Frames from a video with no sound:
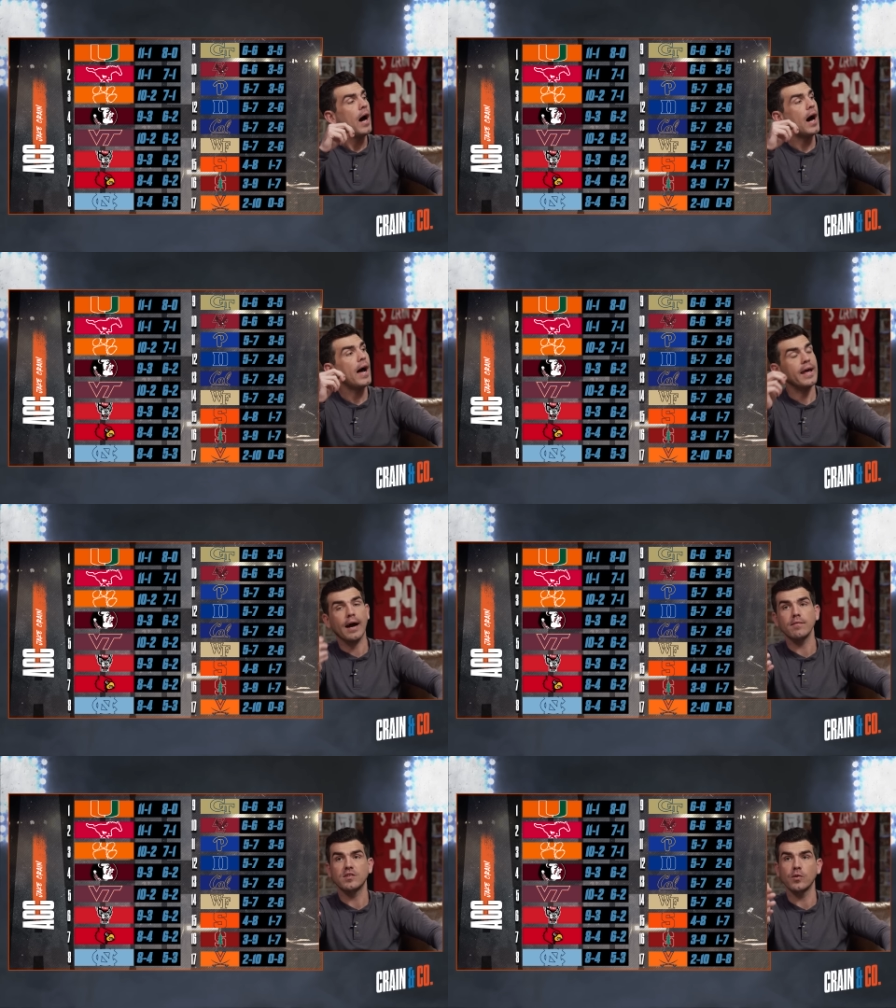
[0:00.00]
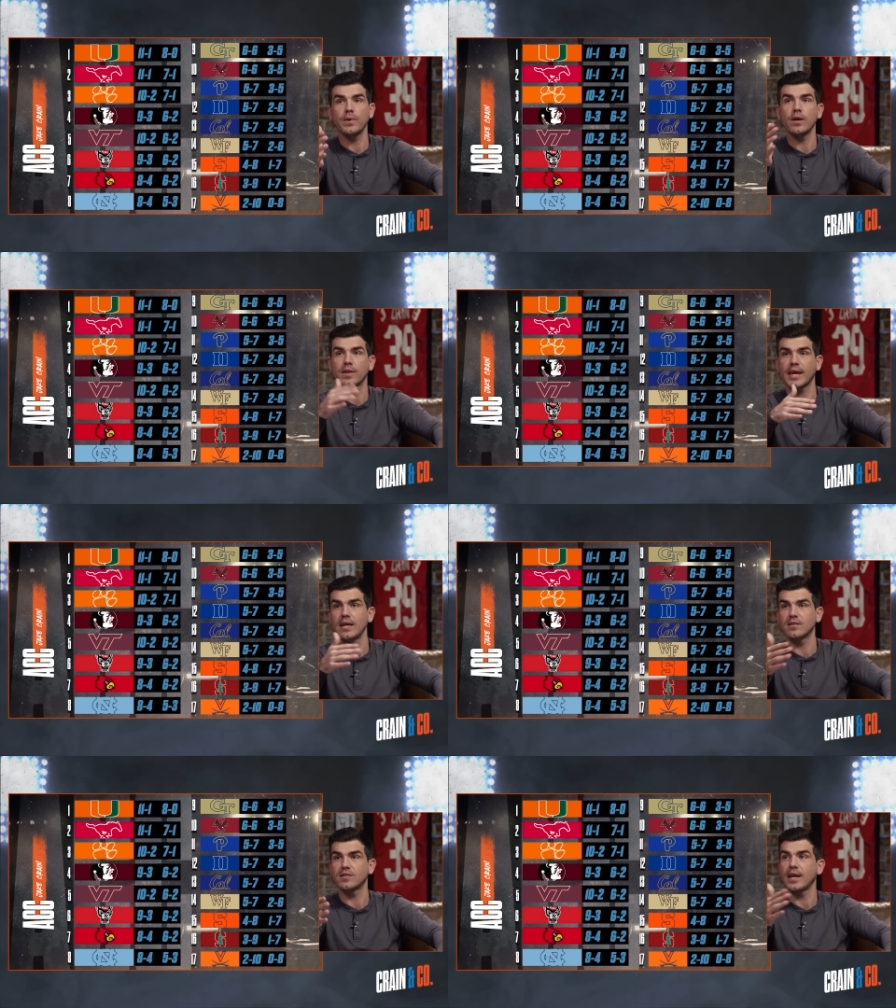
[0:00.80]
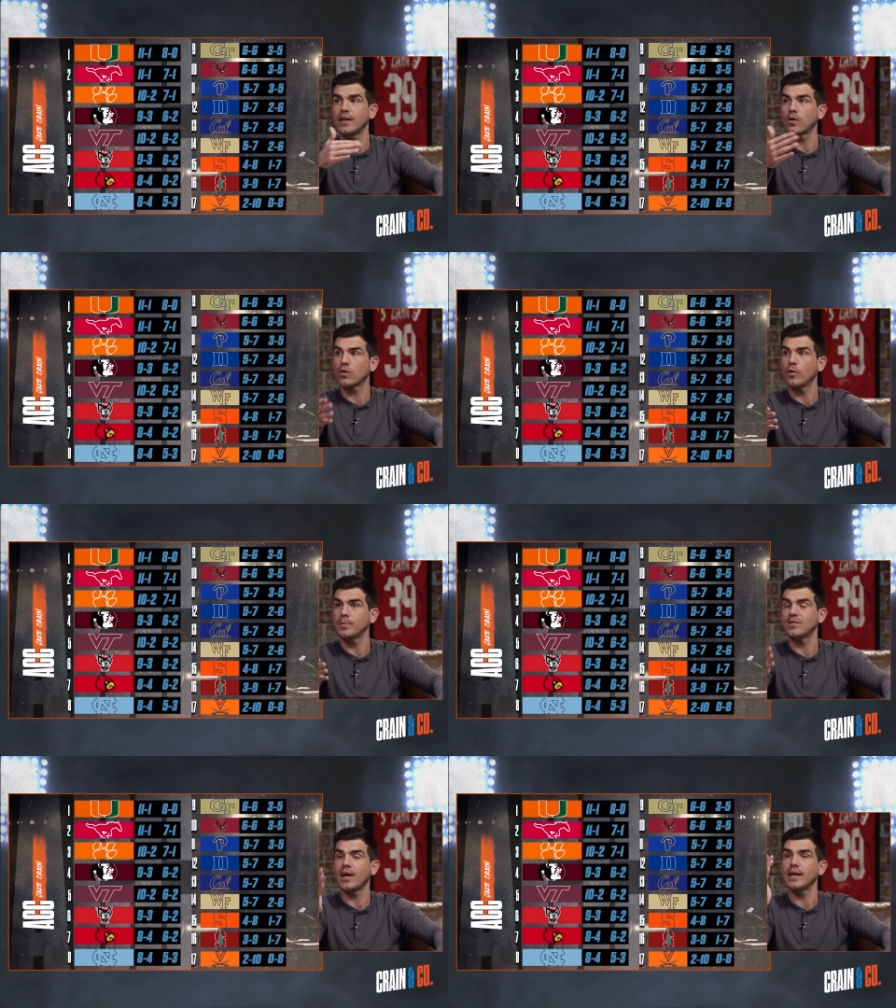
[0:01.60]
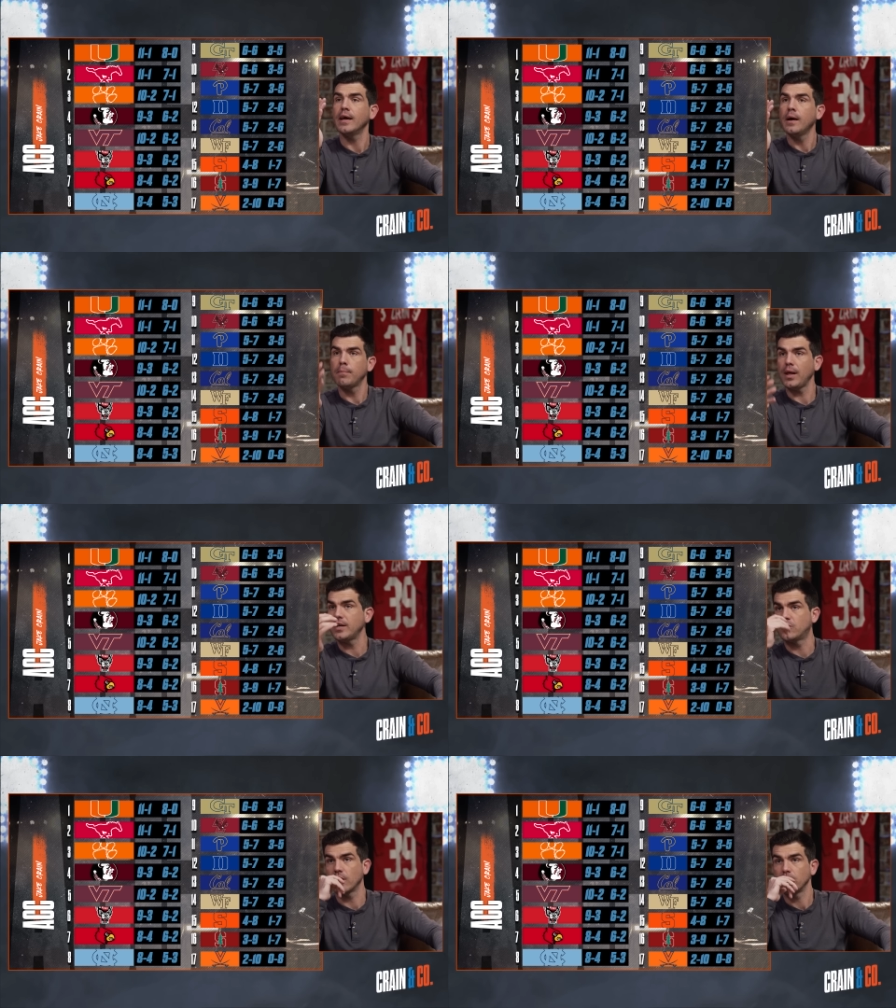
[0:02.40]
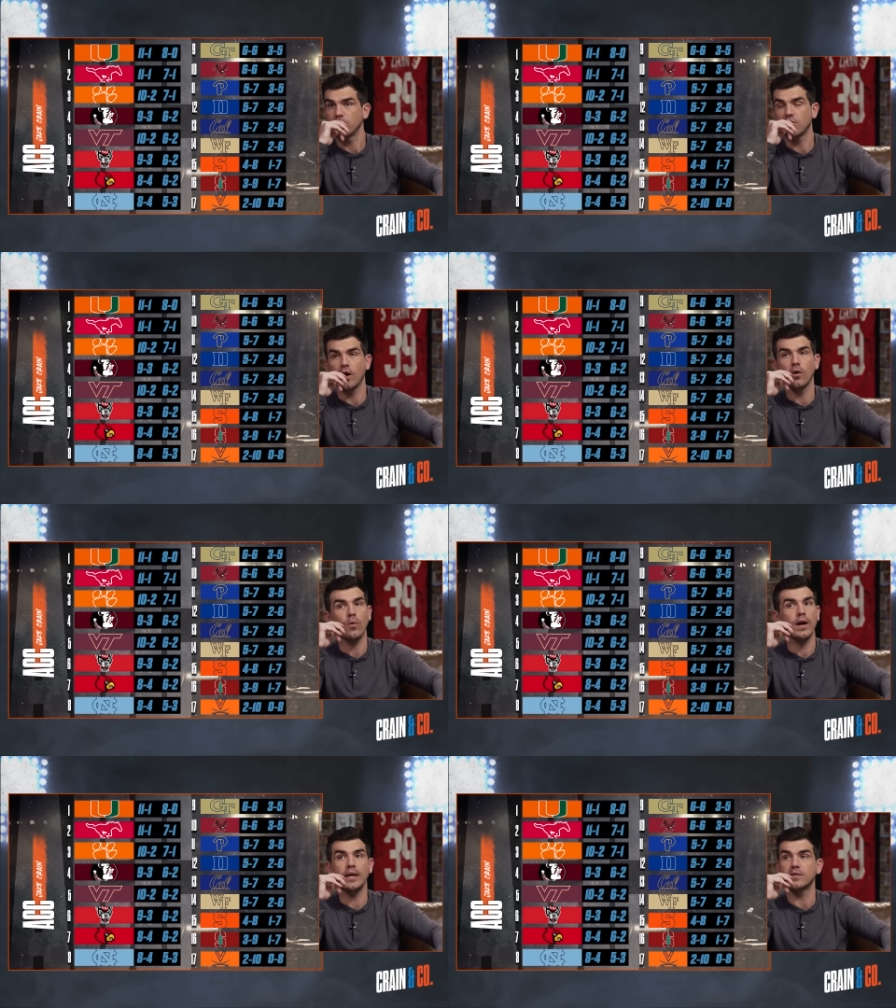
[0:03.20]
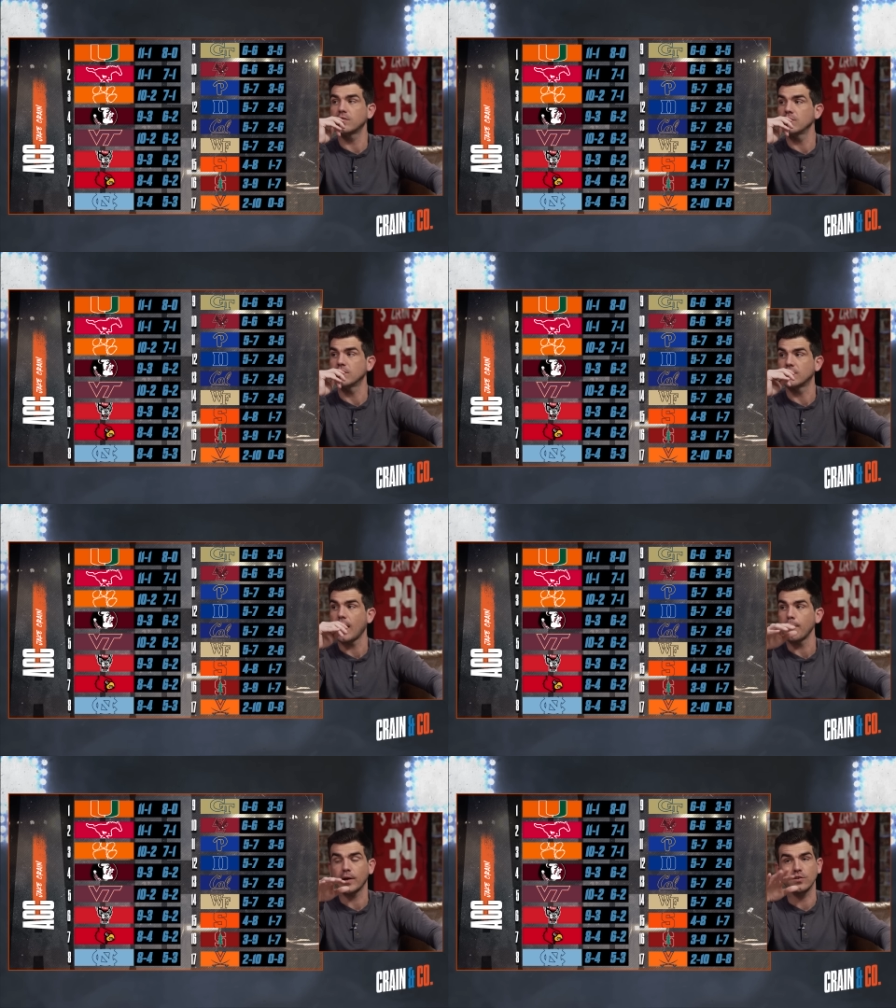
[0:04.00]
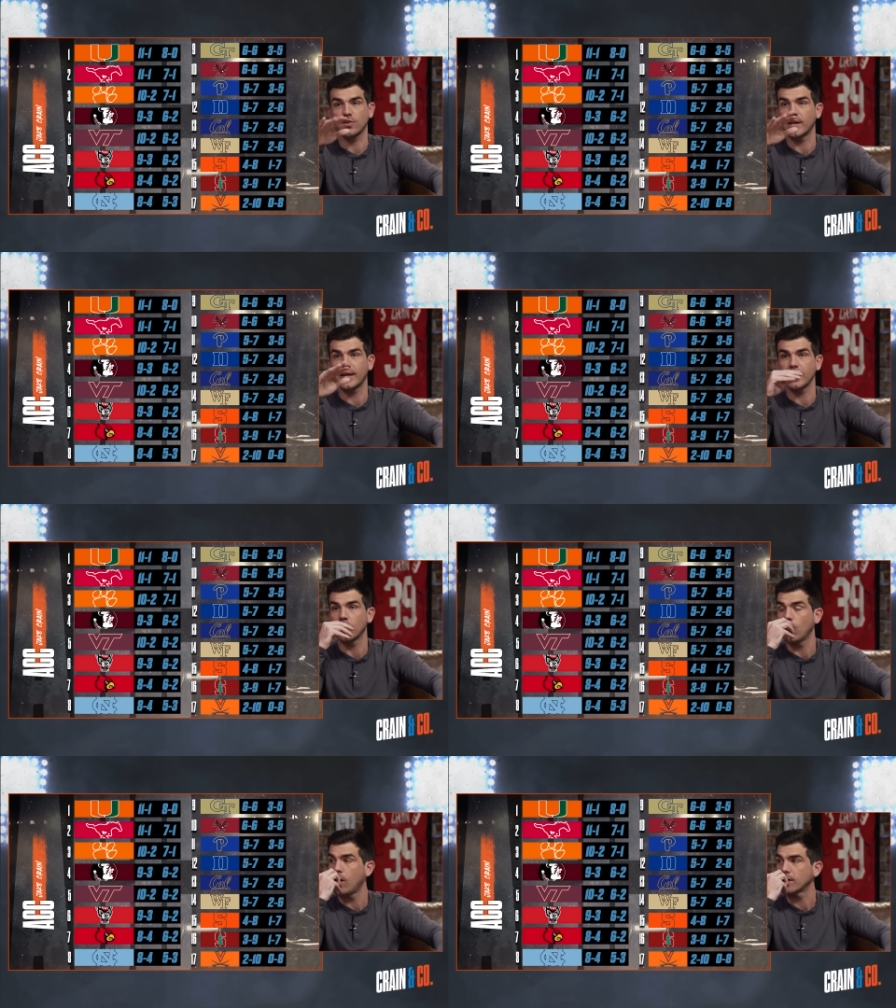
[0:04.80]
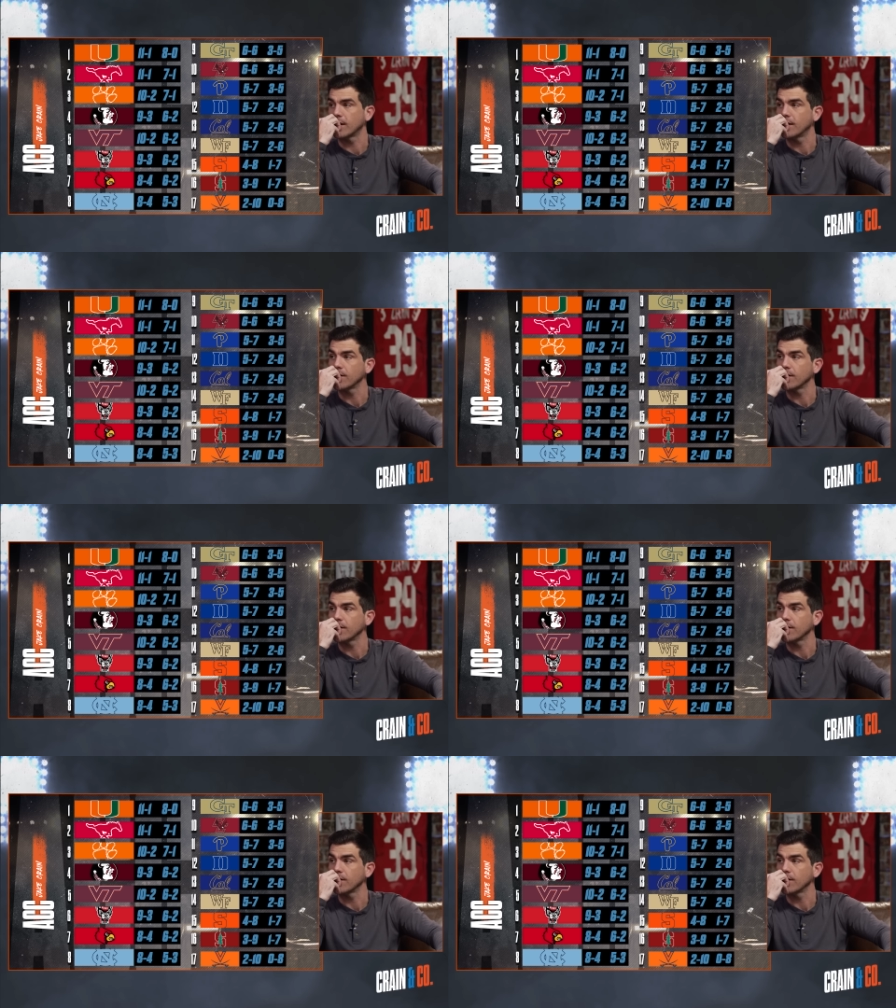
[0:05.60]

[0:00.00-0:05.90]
And obviously we know that Kansas State and Oklahoma State play each other. So it's the tiebreakers are going to get a little wonky.